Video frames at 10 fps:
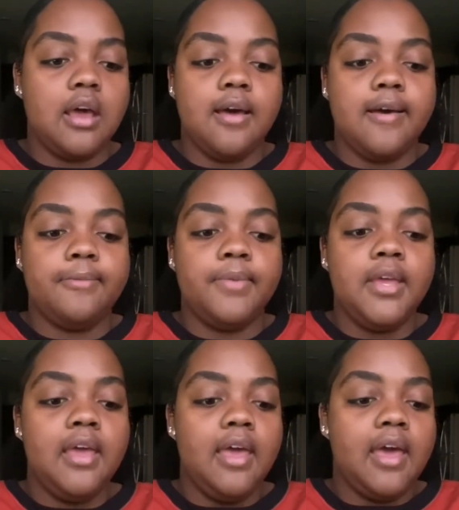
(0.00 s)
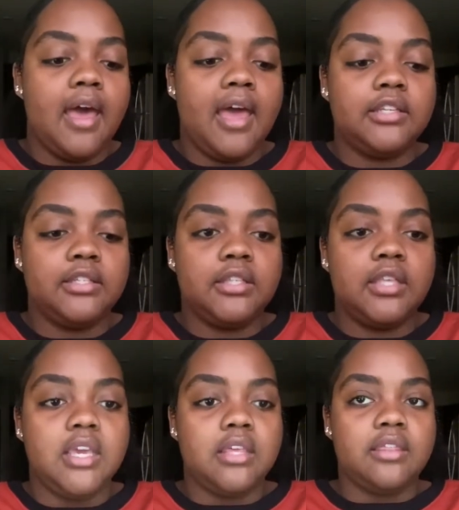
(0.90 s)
I just think